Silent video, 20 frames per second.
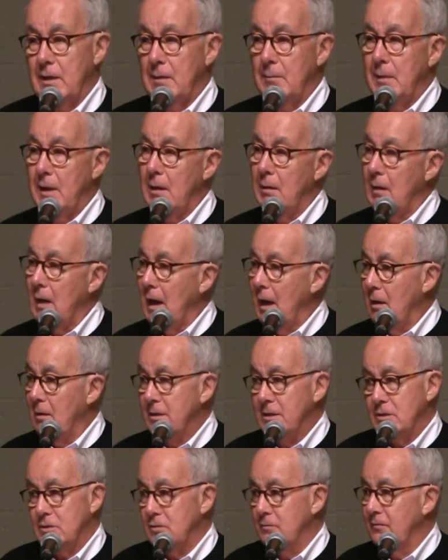about how
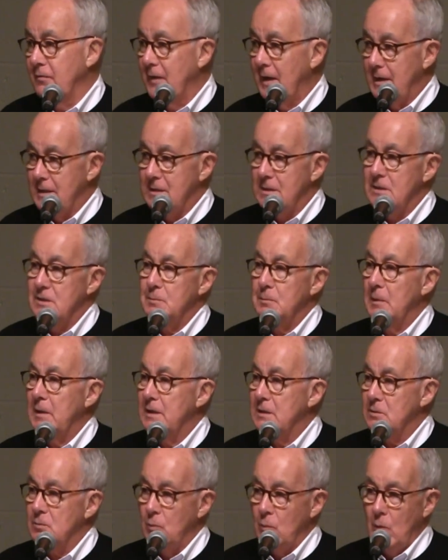did you find this
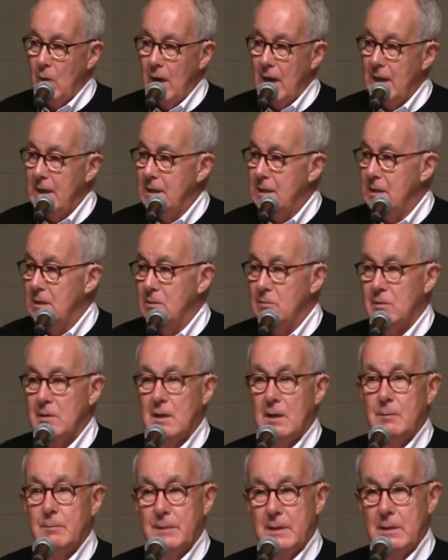place, why do you
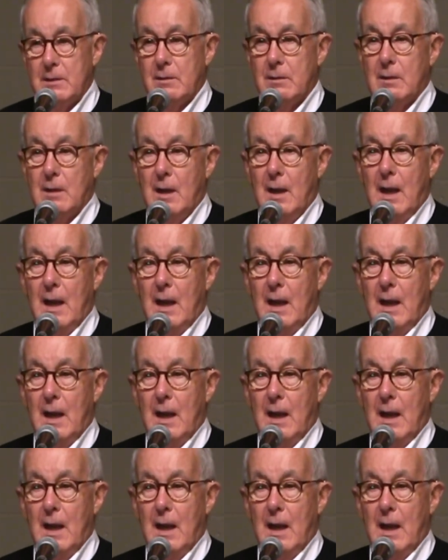come here?